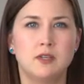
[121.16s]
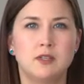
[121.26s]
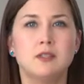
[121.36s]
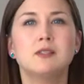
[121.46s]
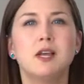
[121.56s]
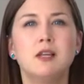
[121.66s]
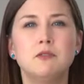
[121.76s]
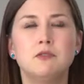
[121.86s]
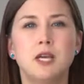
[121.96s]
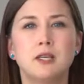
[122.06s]
This kind
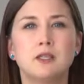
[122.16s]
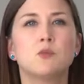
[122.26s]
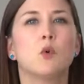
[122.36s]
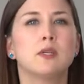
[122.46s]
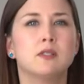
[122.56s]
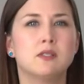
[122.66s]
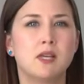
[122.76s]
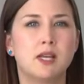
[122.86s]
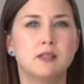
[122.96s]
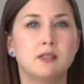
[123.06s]
of deck is more
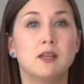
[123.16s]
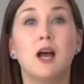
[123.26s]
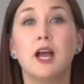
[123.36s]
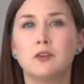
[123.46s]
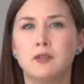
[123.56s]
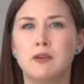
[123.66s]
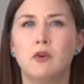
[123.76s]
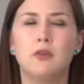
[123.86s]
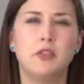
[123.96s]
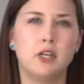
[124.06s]
concise and higher
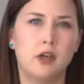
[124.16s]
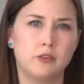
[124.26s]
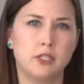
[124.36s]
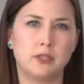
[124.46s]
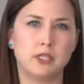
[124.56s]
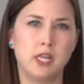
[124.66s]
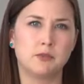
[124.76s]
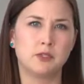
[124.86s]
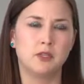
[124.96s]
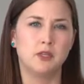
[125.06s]
level than other deck
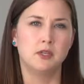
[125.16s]
types.